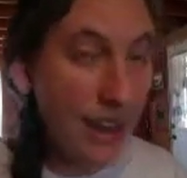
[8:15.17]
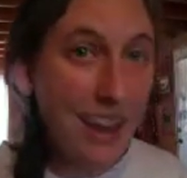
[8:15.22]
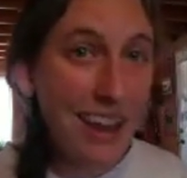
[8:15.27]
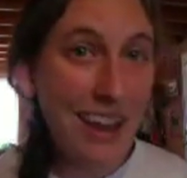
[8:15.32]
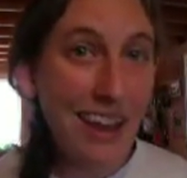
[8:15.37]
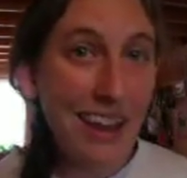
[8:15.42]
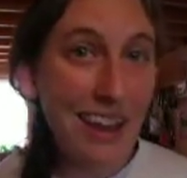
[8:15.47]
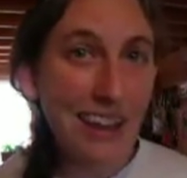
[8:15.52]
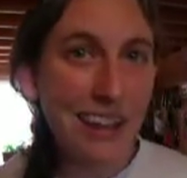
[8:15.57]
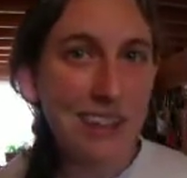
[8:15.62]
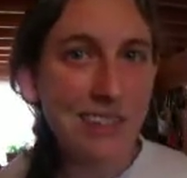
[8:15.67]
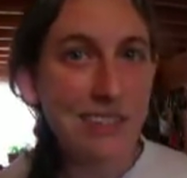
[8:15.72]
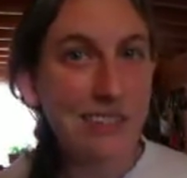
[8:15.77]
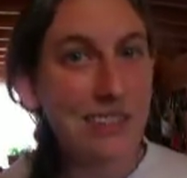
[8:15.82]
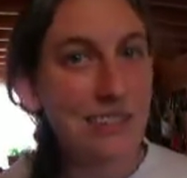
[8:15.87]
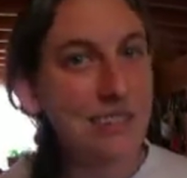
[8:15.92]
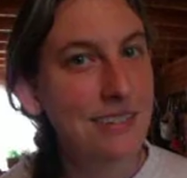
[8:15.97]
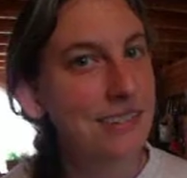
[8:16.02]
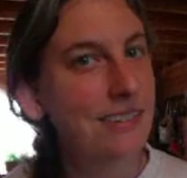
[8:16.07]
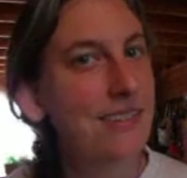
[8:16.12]
and
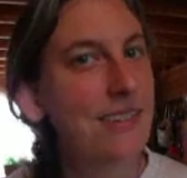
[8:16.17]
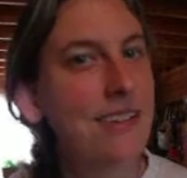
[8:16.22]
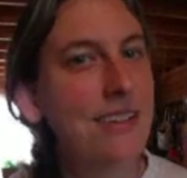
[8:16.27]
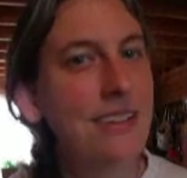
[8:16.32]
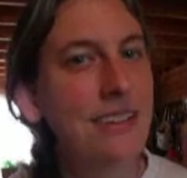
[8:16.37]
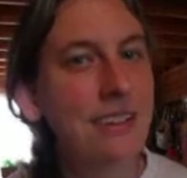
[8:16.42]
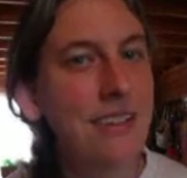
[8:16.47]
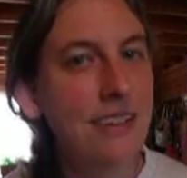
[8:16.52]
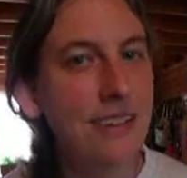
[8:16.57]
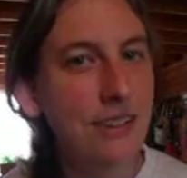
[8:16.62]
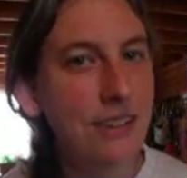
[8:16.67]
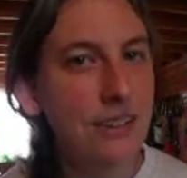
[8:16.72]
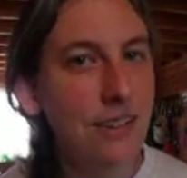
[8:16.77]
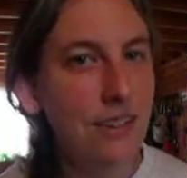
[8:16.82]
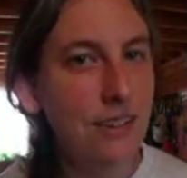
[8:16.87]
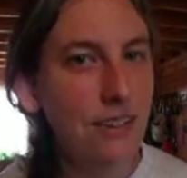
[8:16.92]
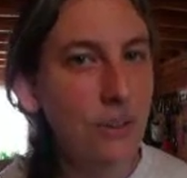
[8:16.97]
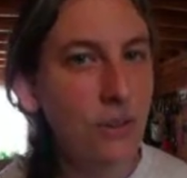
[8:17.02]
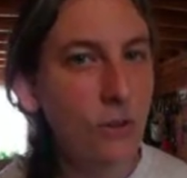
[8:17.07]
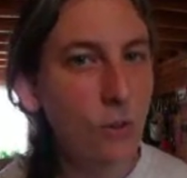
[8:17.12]

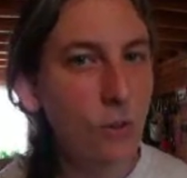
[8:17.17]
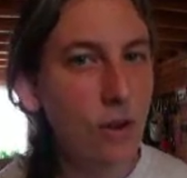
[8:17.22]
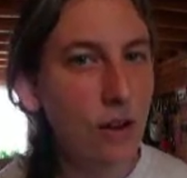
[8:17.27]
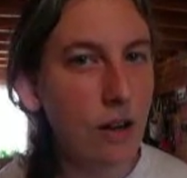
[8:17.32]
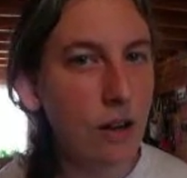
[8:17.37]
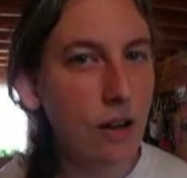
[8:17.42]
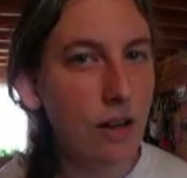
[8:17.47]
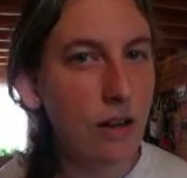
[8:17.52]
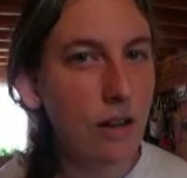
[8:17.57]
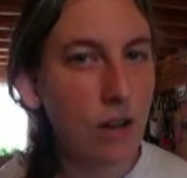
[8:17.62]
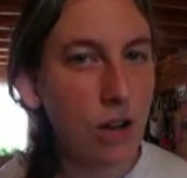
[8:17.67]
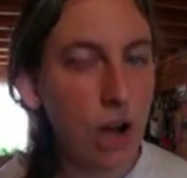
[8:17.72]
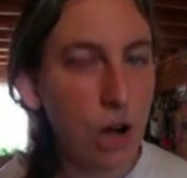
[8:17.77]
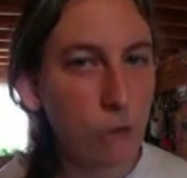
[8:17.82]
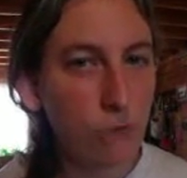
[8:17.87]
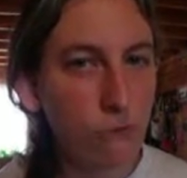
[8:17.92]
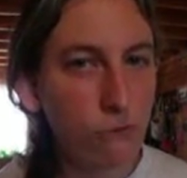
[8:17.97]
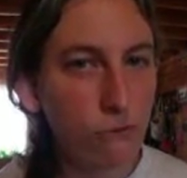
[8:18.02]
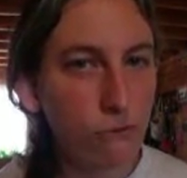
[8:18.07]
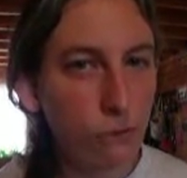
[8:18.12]
your
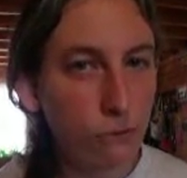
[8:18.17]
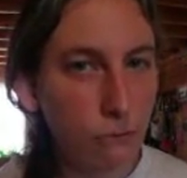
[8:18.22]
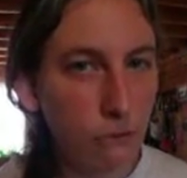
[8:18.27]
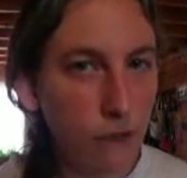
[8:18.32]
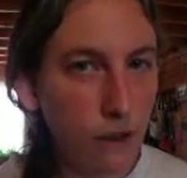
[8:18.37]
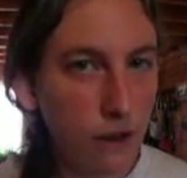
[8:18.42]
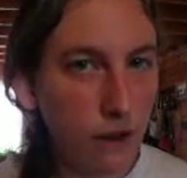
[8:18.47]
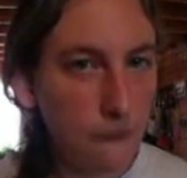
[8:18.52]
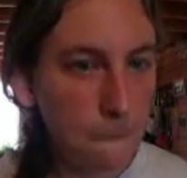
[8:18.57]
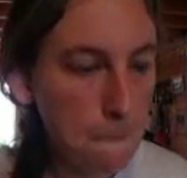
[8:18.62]
carbon footprint.